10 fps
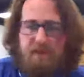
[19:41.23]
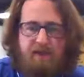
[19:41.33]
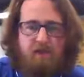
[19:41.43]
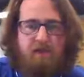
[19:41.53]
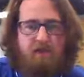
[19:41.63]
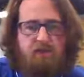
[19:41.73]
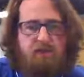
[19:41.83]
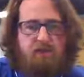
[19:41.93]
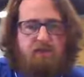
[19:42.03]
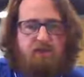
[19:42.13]
And then we can
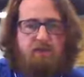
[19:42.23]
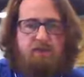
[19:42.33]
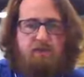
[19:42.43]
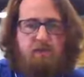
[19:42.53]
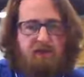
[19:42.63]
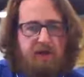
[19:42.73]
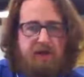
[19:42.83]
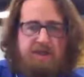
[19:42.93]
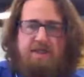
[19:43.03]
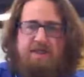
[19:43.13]
also use
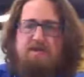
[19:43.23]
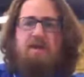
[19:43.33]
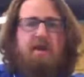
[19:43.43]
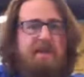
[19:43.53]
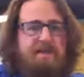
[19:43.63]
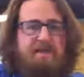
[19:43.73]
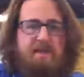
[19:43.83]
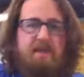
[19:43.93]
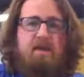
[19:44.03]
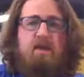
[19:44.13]
modalities, ice,
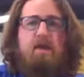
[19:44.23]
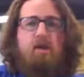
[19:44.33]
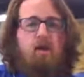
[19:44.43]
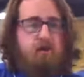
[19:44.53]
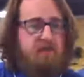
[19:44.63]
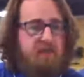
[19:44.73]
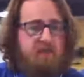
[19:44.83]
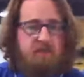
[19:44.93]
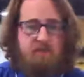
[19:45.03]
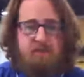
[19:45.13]
heat,
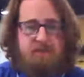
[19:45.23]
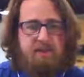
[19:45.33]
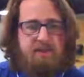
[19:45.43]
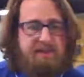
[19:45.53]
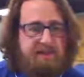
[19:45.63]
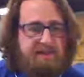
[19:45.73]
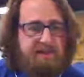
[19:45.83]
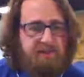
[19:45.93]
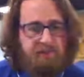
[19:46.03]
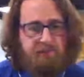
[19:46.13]
ultrasound,
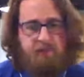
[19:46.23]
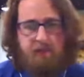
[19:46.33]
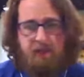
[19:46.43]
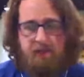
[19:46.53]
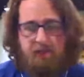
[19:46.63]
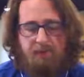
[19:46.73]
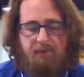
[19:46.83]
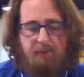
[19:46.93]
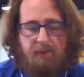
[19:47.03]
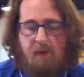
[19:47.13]
E-stim,
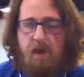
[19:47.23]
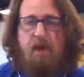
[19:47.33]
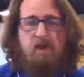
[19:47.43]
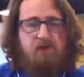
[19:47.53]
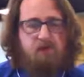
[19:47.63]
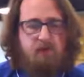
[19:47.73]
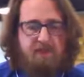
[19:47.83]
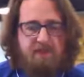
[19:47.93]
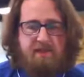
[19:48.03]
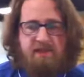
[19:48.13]

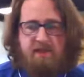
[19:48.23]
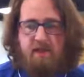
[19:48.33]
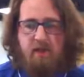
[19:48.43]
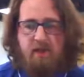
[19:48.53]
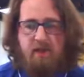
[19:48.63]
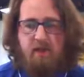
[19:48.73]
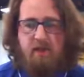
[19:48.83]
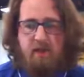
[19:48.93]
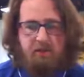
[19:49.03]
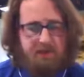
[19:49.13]
iontophoresis is
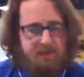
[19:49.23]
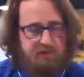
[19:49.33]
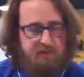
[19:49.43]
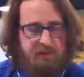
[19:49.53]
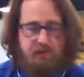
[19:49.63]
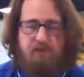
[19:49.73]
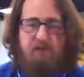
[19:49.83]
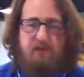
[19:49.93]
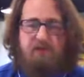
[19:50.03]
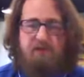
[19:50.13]
another process we can
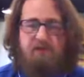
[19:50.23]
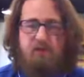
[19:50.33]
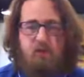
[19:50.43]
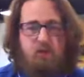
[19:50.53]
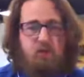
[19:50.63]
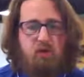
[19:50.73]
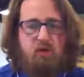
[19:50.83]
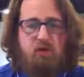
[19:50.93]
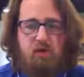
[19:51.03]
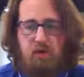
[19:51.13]
do if
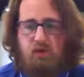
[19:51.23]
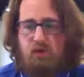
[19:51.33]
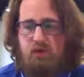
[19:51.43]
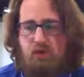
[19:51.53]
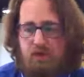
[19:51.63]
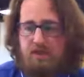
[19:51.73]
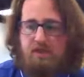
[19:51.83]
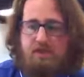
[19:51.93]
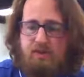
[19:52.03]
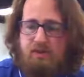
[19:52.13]
your shoulder
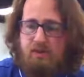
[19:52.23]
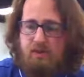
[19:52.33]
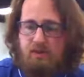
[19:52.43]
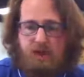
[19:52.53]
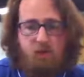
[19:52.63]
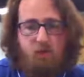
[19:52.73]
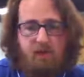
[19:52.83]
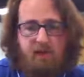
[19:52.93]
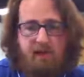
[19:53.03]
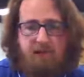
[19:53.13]
issues kind of
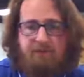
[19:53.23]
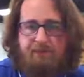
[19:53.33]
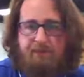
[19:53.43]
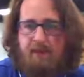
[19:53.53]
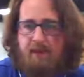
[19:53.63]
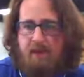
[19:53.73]
warrant that.